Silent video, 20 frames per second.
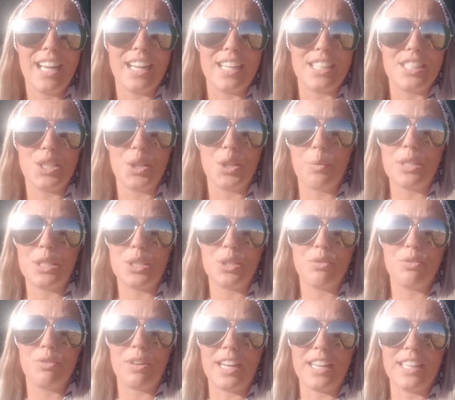So we do
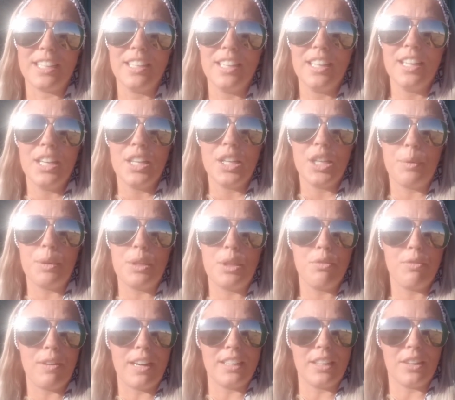find, you know, we do
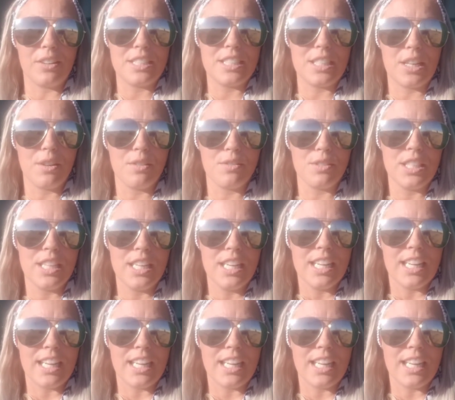find ourselves